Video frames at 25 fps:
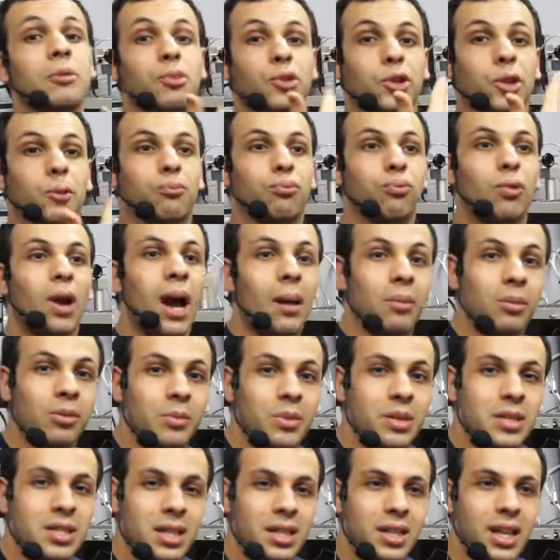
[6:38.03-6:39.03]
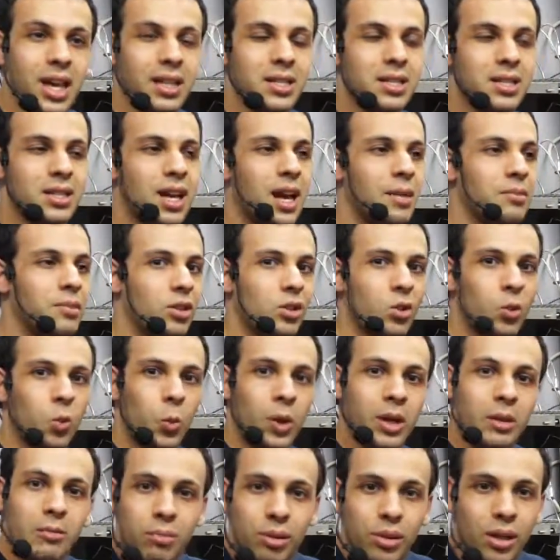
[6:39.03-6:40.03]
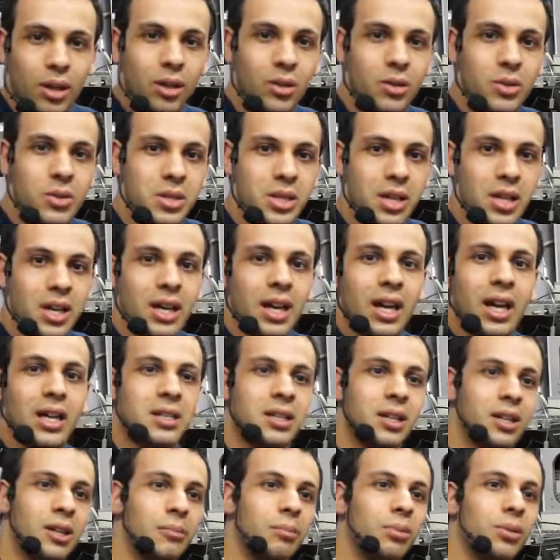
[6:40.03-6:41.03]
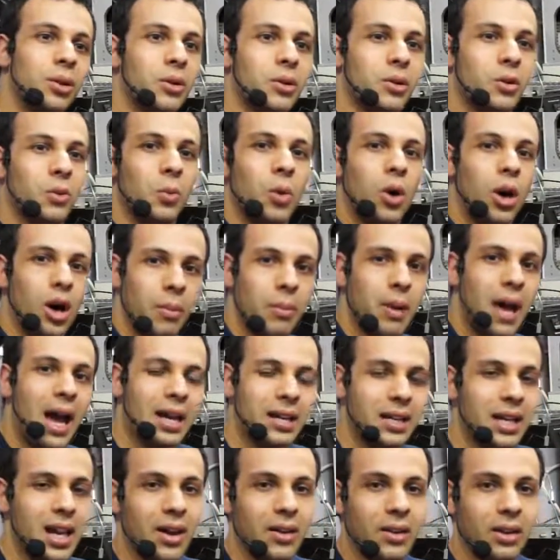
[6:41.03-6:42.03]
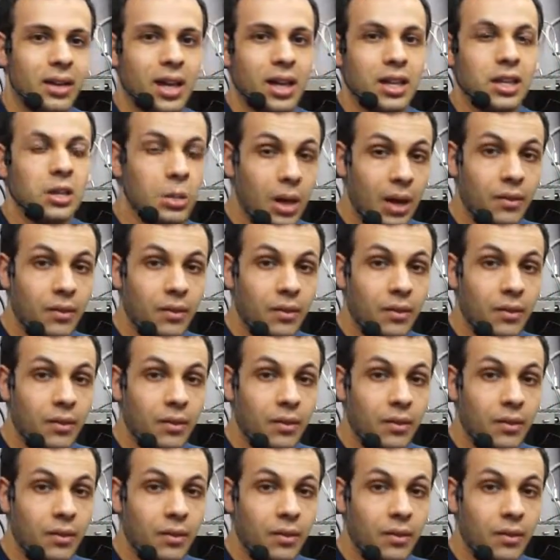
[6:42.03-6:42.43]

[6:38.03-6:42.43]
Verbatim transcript: But the problem is the next time that the wind blows, it's going to blow your wall back down again.